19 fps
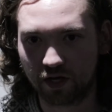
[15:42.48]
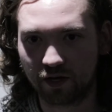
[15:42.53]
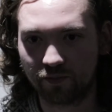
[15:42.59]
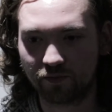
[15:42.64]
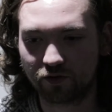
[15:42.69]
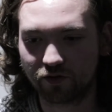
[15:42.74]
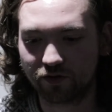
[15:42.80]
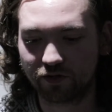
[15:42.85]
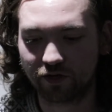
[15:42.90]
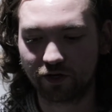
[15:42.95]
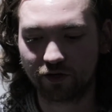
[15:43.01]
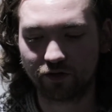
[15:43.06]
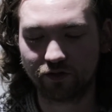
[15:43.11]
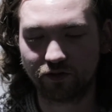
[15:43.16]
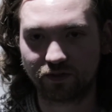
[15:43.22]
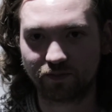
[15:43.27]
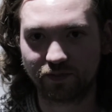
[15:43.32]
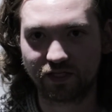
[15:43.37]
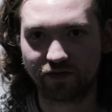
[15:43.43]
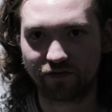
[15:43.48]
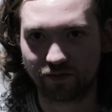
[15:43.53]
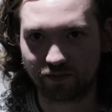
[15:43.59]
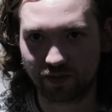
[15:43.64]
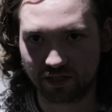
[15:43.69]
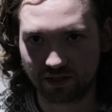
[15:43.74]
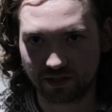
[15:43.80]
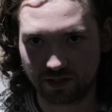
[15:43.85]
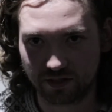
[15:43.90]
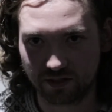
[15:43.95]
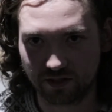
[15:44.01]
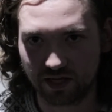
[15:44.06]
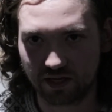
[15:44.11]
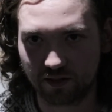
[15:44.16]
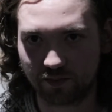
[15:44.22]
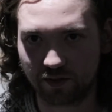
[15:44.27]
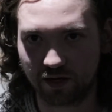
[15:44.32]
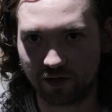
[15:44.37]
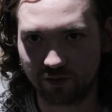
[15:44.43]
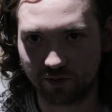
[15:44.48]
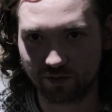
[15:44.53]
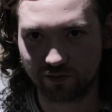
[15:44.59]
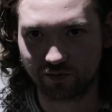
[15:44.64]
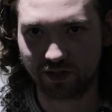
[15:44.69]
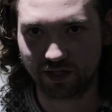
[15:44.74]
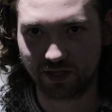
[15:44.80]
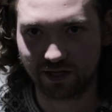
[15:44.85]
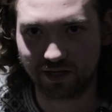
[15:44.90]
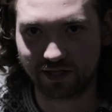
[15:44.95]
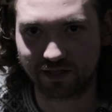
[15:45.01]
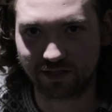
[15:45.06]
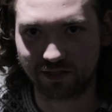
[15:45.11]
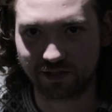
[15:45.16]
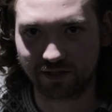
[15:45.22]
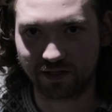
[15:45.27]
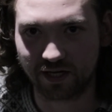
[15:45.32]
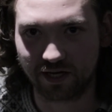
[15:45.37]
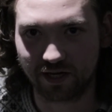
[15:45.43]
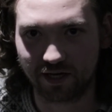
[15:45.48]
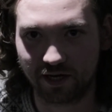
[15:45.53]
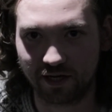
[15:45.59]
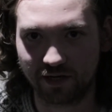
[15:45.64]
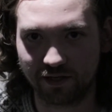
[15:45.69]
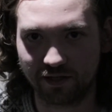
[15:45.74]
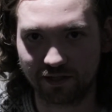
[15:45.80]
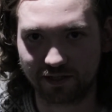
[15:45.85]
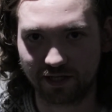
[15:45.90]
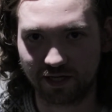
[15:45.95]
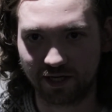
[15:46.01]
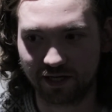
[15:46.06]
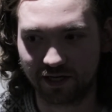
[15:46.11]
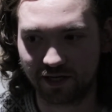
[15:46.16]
There are no specific plans to do that, but I would really like to do that, and